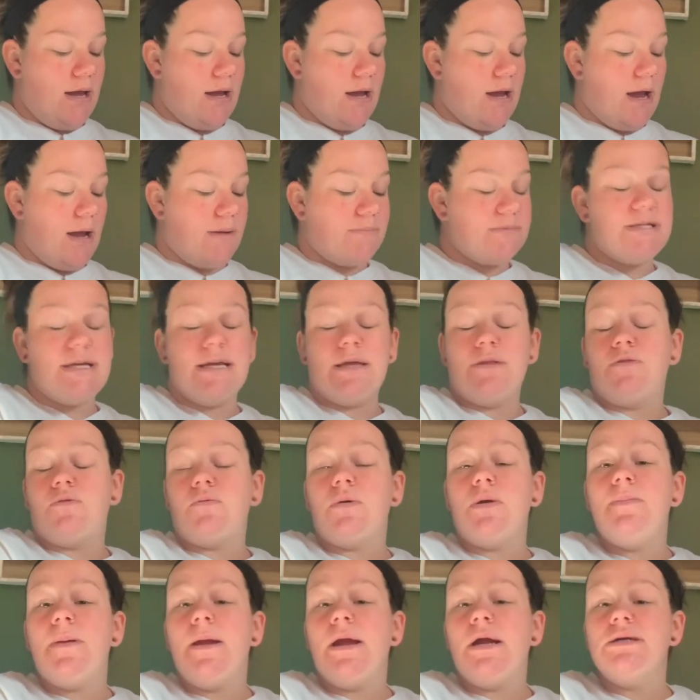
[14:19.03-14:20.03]
I'm taking
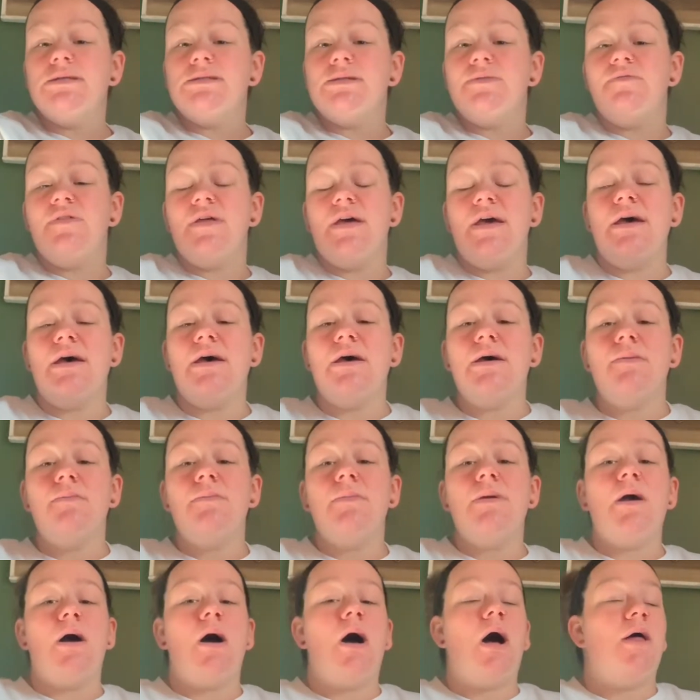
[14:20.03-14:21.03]
3 pairs of them
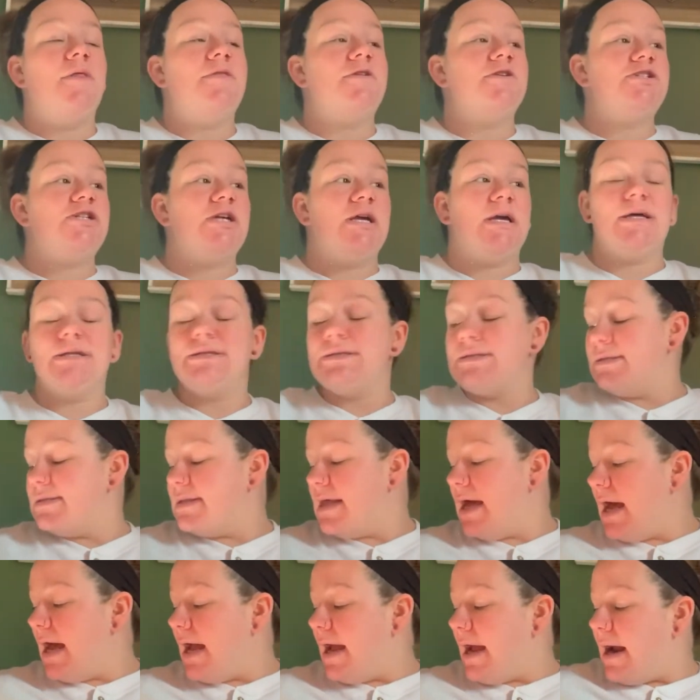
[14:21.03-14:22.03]
on the chance
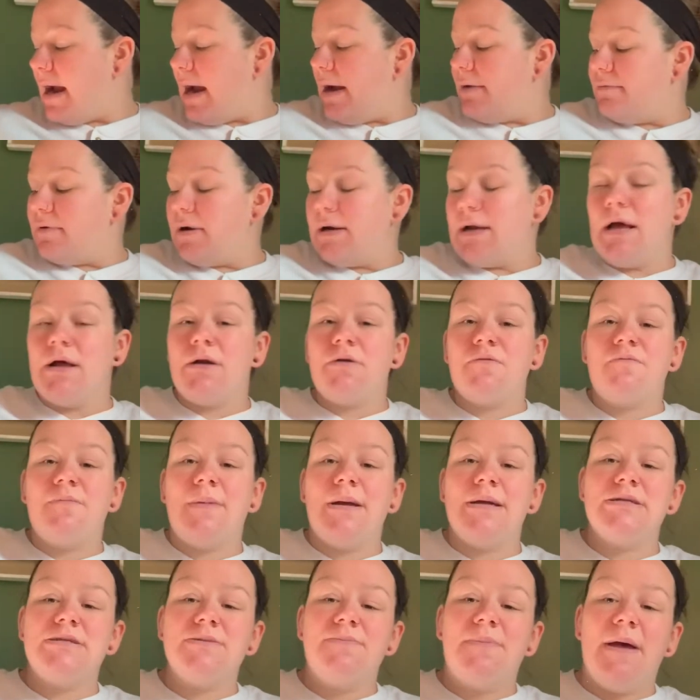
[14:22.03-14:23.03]
that I run out of
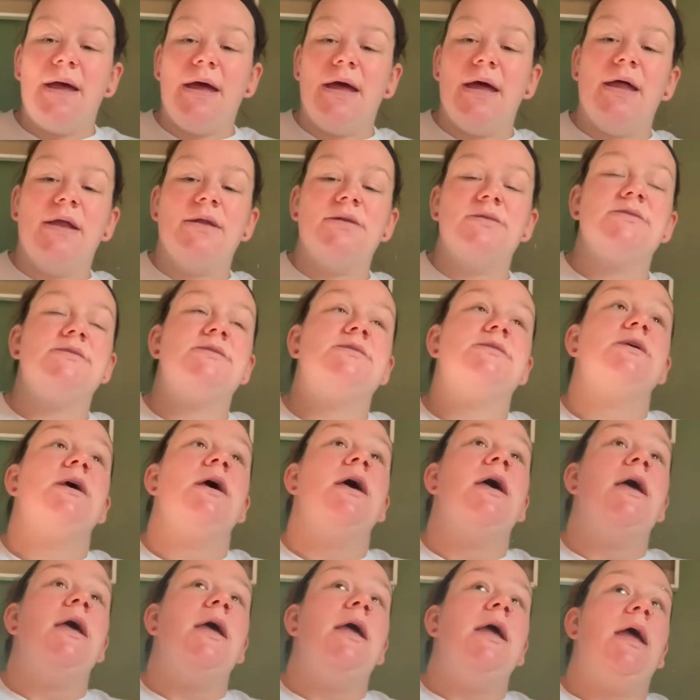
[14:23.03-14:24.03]
my Depends
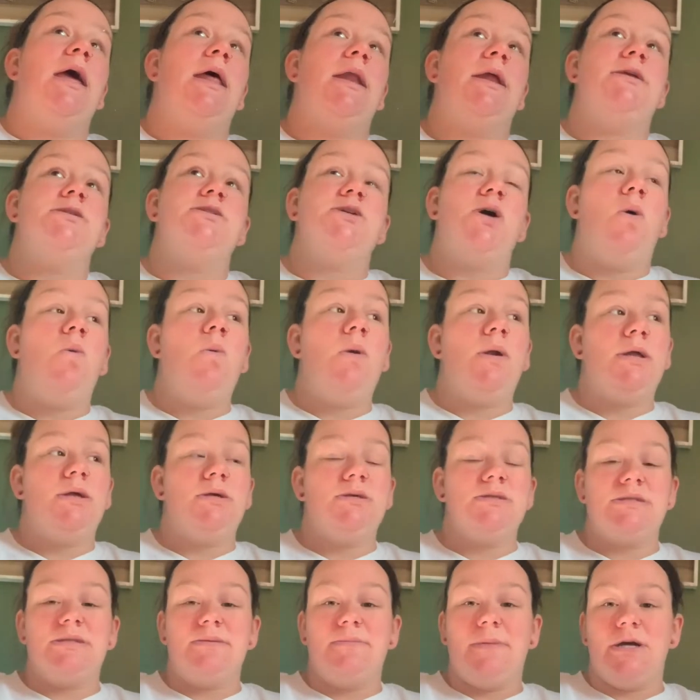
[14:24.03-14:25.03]
and I don't want to
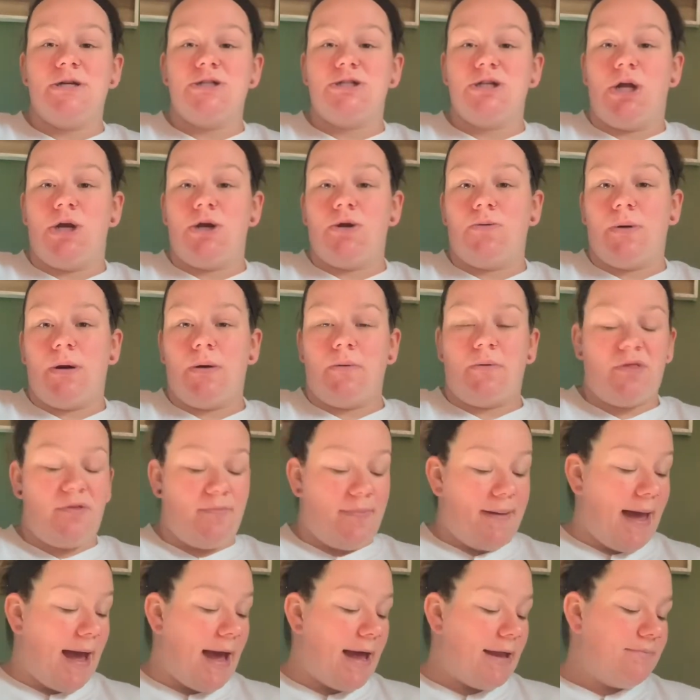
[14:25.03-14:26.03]
use the mesh underwear with a
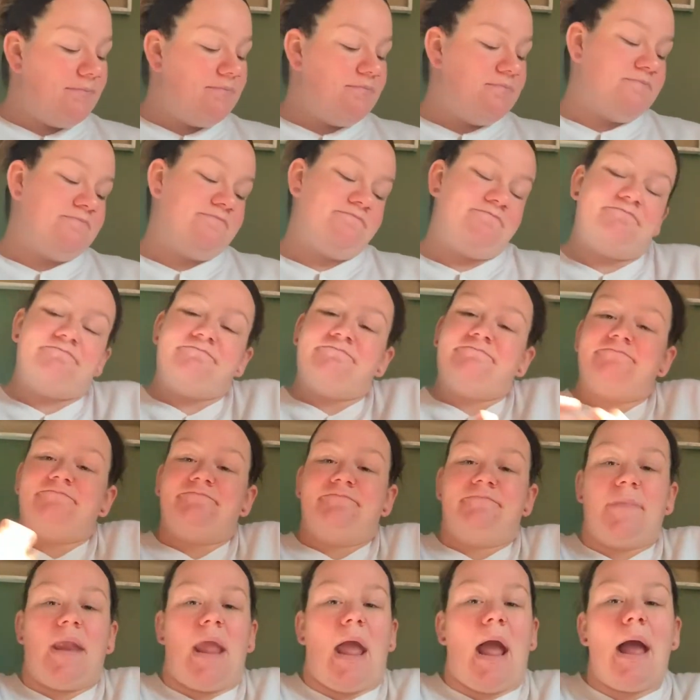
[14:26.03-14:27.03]
pad.
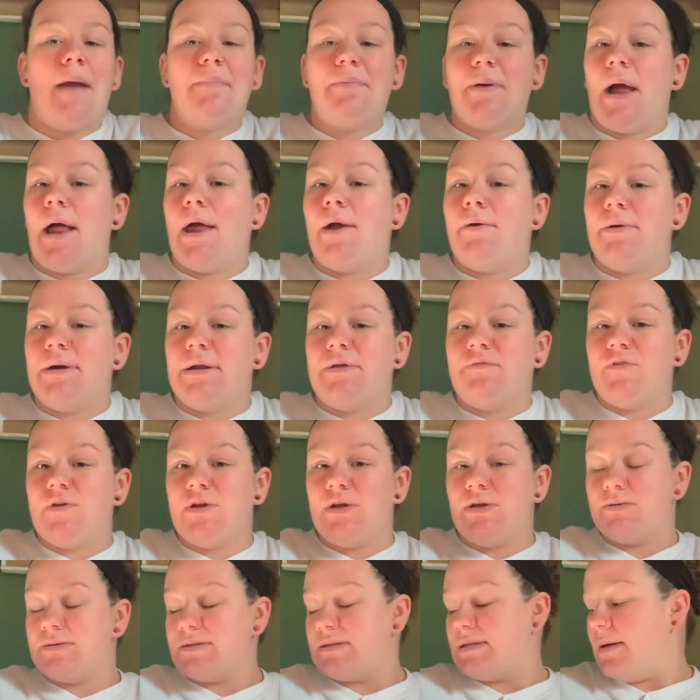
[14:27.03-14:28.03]
I probably won't even
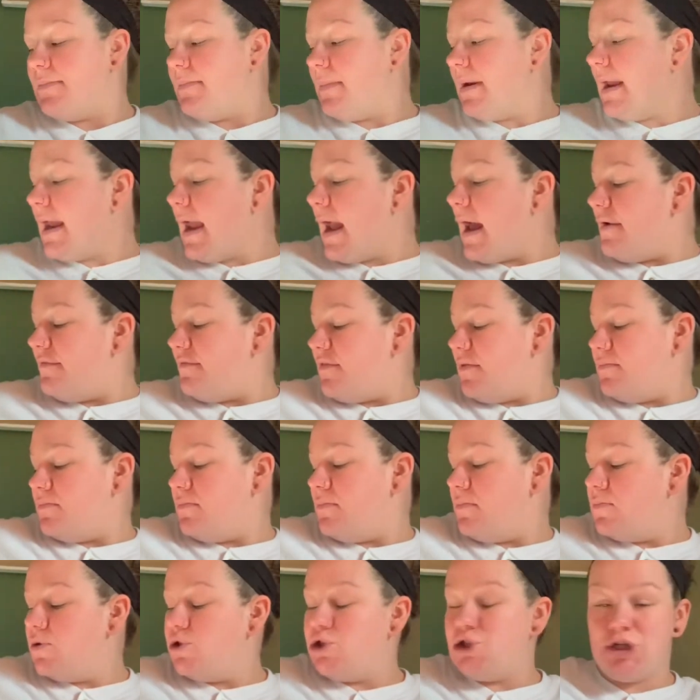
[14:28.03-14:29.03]
use them, but I have them
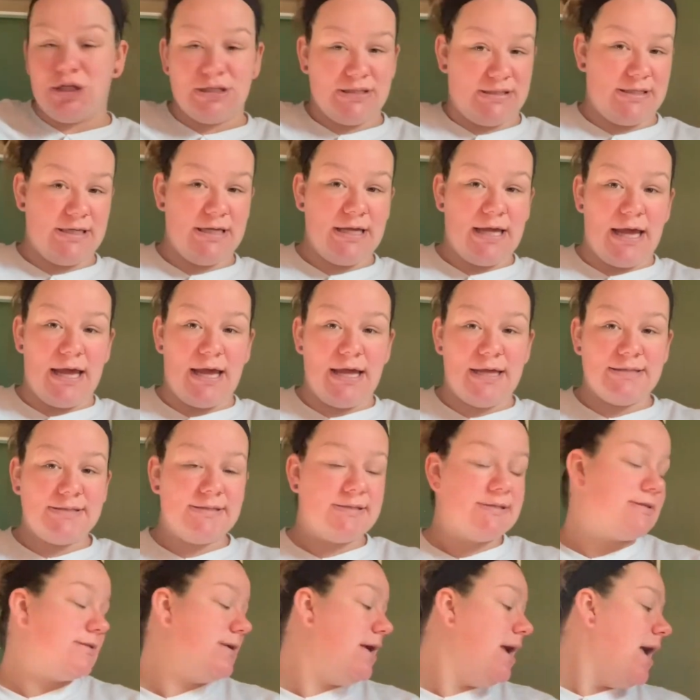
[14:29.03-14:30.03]
just in
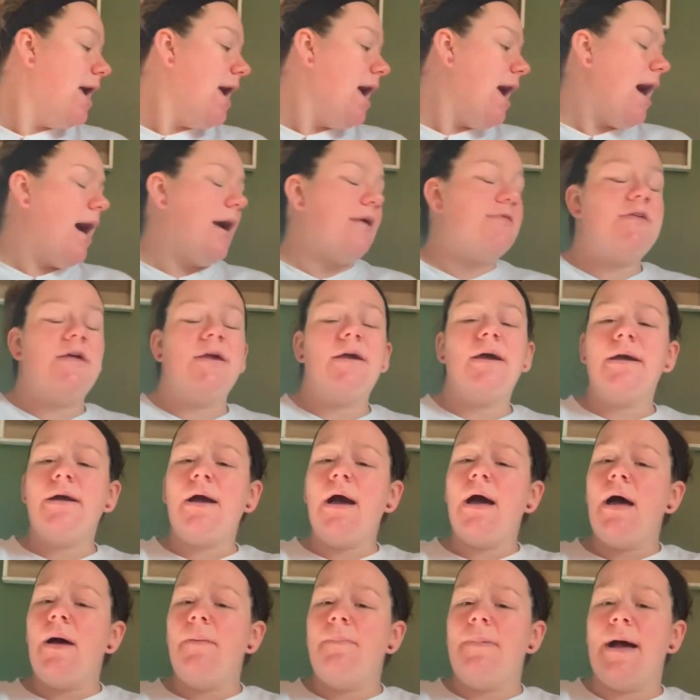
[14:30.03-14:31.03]
case. I think I
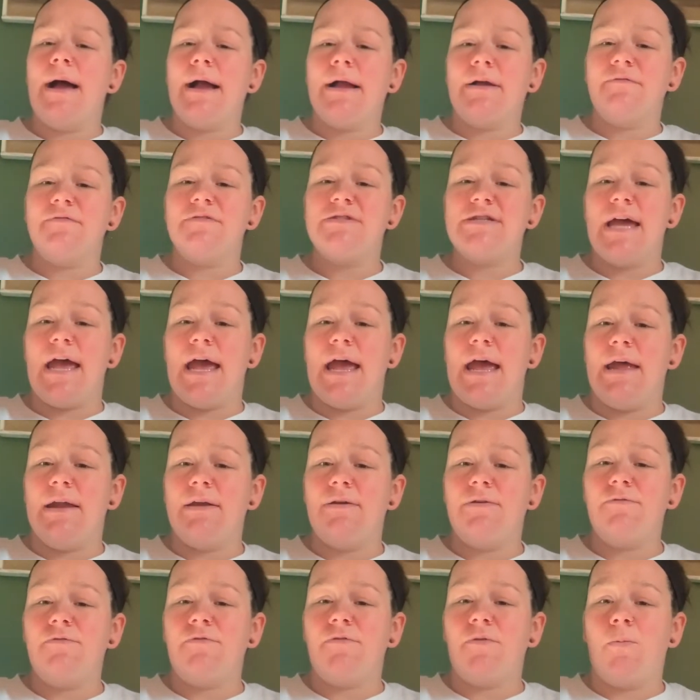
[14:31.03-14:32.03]
got a pack of
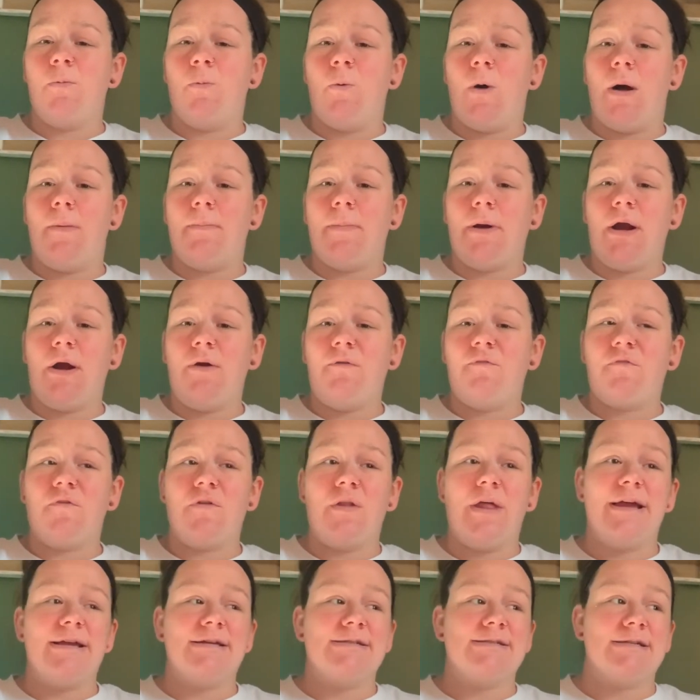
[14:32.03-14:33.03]
10 from Walmart for
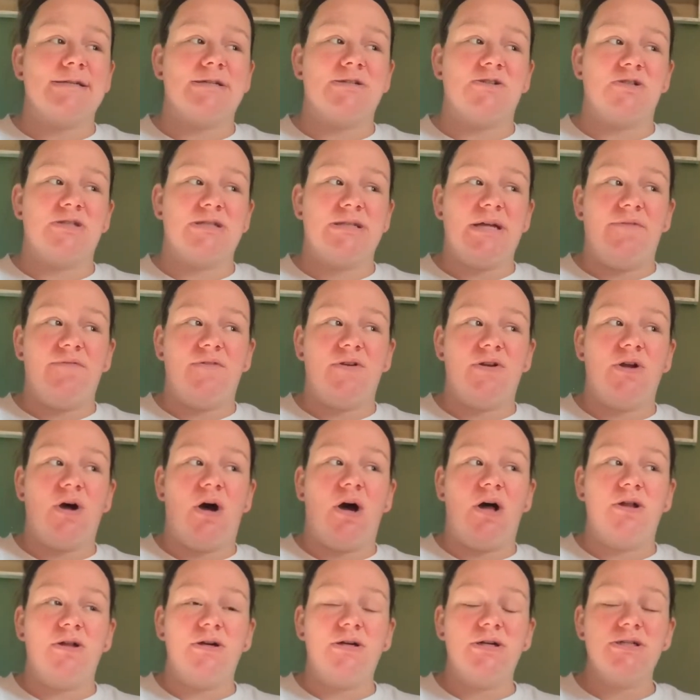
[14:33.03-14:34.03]
like $6 or
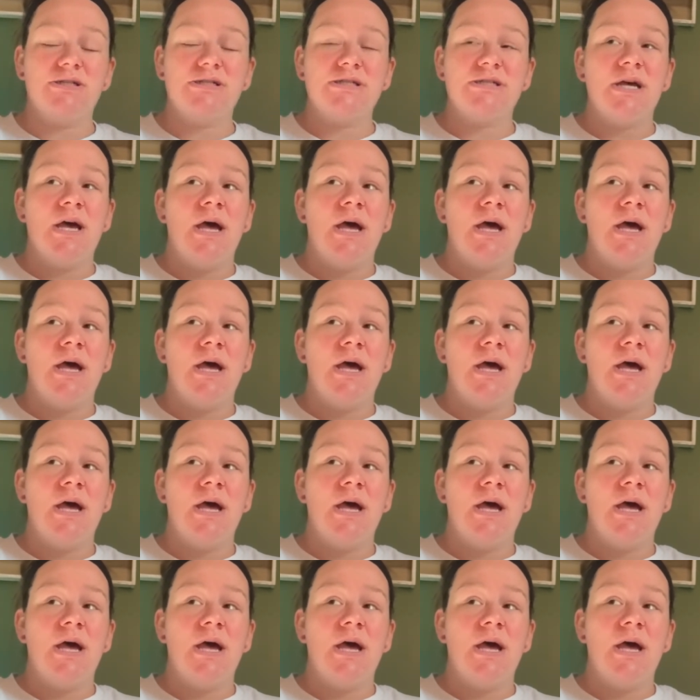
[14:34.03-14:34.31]
$7,